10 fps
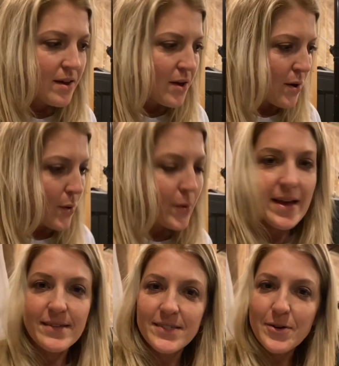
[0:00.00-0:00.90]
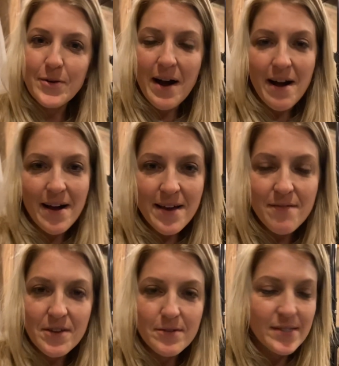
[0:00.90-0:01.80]
Okay, so I have
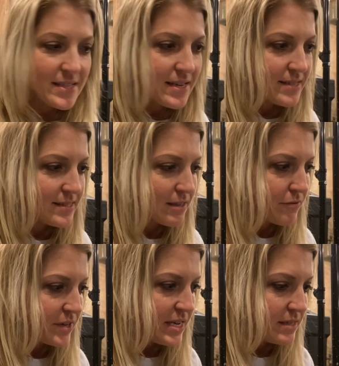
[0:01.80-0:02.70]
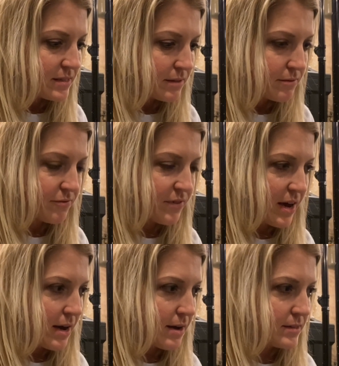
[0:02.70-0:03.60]
used the self-adhesive
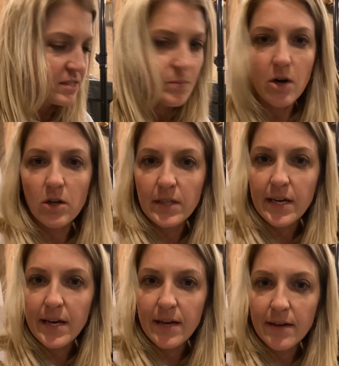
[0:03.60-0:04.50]
sparkly